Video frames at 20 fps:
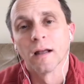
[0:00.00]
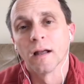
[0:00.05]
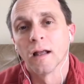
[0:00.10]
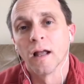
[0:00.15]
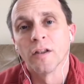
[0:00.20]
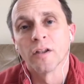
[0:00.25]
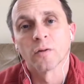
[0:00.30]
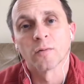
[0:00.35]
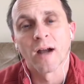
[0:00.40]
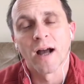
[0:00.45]

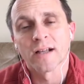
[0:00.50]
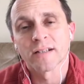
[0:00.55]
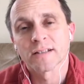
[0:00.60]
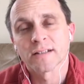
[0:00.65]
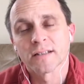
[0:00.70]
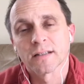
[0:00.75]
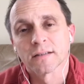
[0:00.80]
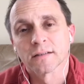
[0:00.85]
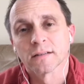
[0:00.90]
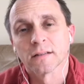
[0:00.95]
and the rest,
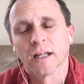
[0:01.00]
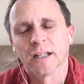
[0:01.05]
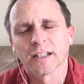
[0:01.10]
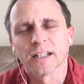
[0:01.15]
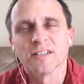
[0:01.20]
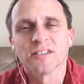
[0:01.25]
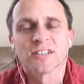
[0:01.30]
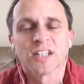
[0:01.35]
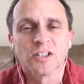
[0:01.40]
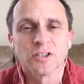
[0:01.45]
and
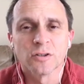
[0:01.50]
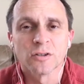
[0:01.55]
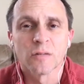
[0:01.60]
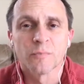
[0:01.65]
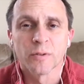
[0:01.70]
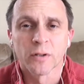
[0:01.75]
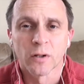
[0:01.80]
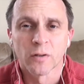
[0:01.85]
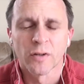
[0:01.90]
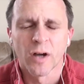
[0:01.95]
continue to
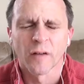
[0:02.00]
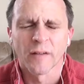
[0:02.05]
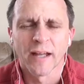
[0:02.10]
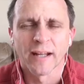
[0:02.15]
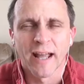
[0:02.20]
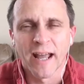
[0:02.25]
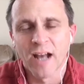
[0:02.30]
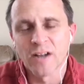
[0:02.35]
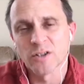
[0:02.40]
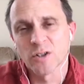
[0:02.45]
build on that
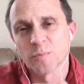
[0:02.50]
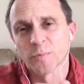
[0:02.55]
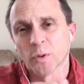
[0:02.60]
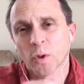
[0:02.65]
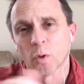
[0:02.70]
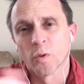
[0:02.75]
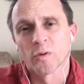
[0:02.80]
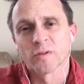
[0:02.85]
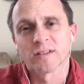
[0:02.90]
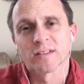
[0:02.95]
as you
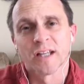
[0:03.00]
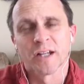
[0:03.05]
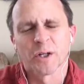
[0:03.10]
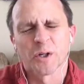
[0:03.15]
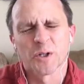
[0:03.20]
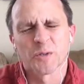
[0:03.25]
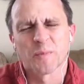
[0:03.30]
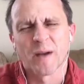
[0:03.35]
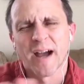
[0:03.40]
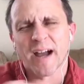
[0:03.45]
pull those
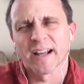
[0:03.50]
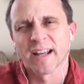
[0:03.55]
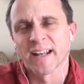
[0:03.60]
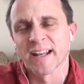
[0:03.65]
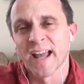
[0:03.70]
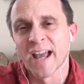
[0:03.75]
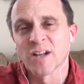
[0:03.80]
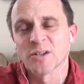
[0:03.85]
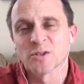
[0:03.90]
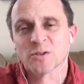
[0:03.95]
layers back and
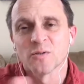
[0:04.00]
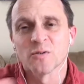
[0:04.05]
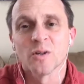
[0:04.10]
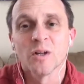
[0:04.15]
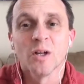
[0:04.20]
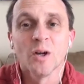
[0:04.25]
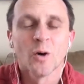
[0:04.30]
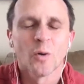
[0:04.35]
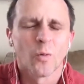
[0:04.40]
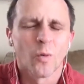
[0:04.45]
as you
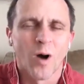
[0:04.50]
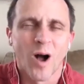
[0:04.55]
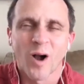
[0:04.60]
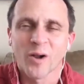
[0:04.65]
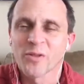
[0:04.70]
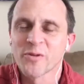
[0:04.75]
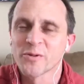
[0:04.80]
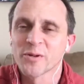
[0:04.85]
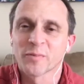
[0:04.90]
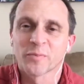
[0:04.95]
walk
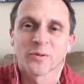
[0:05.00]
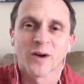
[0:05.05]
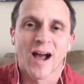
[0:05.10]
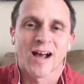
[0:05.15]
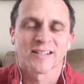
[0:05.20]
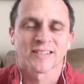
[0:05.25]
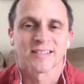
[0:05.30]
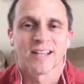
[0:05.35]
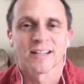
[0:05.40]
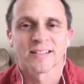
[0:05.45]
through the
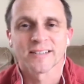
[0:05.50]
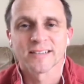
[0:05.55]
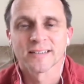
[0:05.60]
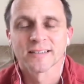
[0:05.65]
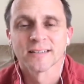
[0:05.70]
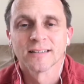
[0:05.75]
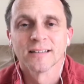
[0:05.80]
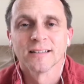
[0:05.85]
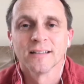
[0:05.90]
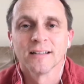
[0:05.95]
process
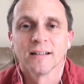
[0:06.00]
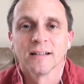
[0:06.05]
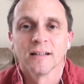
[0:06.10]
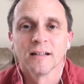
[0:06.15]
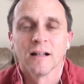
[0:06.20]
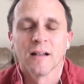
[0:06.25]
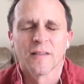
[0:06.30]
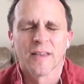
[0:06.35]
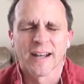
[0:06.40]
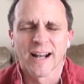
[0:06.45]

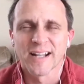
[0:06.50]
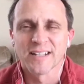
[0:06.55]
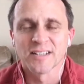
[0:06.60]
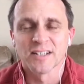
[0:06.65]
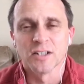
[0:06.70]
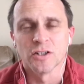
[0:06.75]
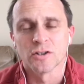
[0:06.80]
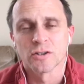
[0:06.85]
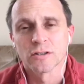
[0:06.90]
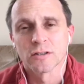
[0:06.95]
that I
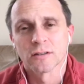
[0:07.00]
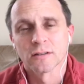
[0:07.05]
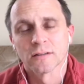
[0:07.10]
teach.